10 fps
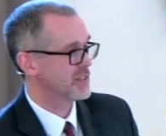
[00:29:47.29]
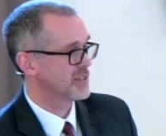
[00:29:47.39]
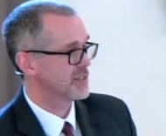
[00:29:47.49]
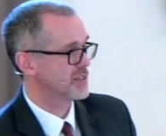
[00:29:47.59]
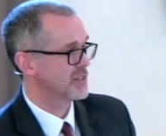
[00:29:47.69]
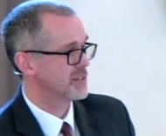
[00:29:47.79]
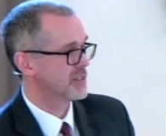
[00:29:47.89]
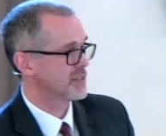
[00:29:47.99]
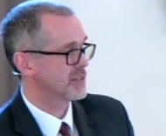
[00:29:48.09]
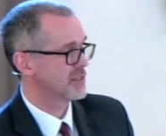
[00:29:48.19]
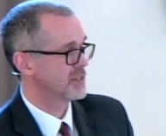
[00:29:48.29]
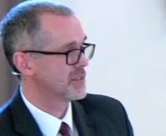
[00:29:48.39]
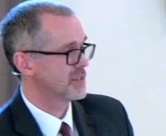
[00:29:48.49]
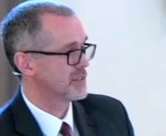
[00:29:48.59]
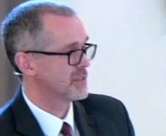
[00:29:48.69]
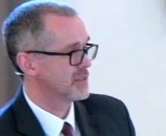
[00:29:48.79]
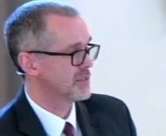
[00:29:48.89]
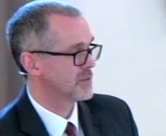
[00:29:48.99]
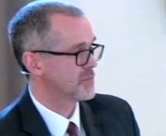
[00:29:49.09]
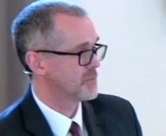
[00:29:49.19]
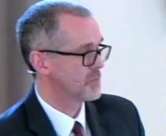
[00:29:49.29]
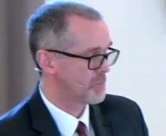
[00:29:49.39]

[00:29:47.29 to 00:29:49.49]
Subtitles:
Nobody speaks.